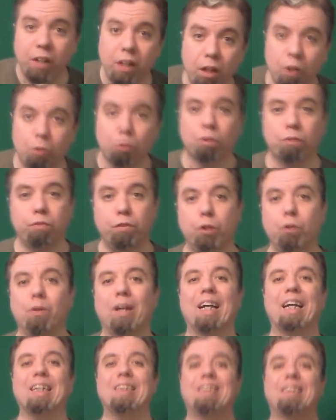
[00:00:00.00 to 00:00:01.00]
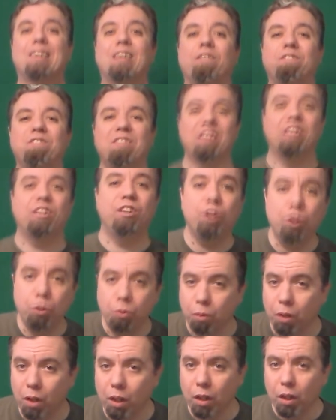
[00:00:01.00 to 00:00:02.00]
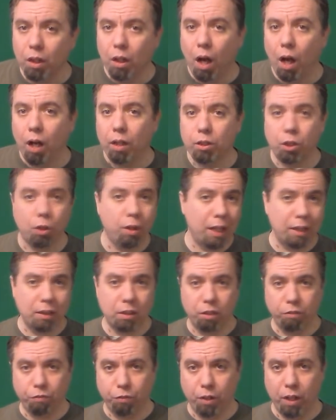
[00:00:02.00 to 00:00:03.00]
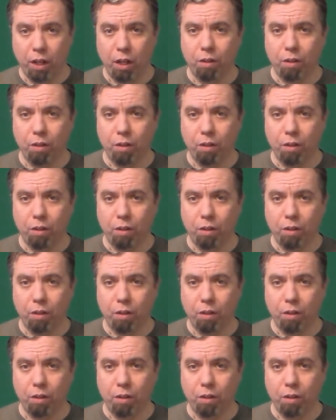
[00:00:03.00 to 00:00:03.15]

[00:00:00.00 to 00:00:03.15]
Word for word: video review. I got stuff to do. So that's it for